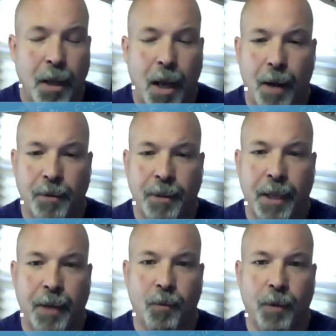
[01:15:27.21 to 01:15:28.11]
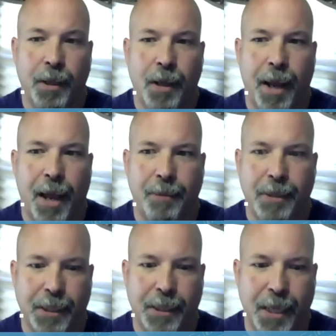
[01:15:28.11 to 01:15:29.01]
Uh, then we, I had him
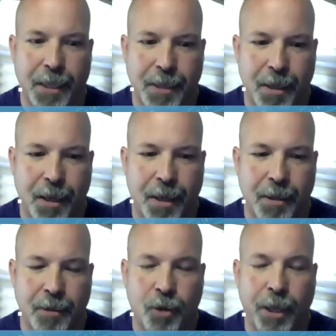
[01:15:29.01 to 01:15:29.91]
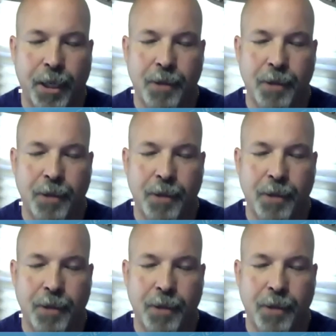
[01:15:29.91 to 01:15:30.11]
as a guest at, at a training.